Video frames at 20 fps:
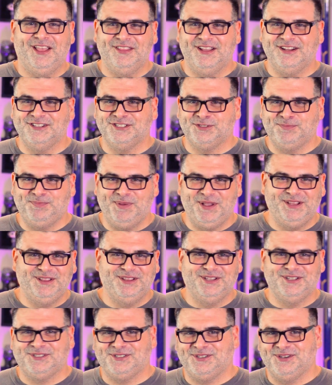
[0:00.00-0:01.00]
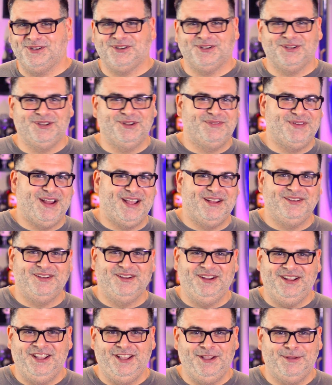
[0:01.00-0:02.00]
and then spin the circle around
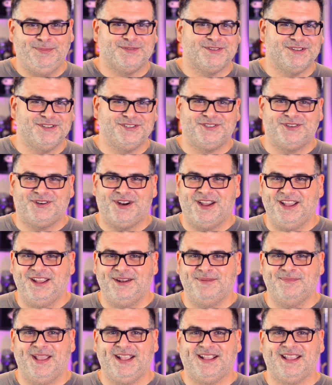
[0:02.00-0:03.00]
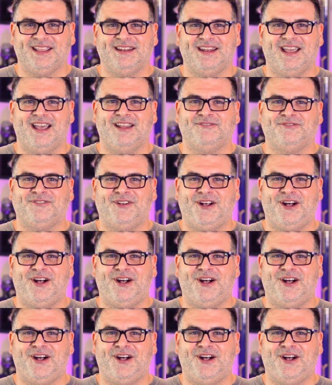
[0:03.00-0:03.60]
your hips and try and make it not